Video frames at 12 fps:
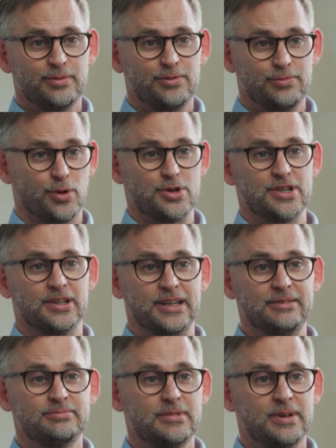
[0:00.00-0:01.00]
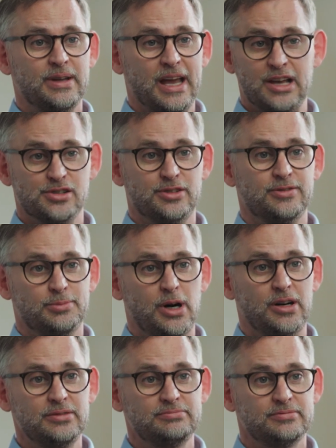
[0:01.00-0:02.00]
fortunately, Hazel and
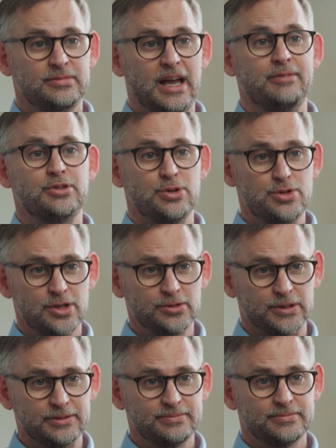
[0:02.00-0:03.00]
Vimal have 2 children.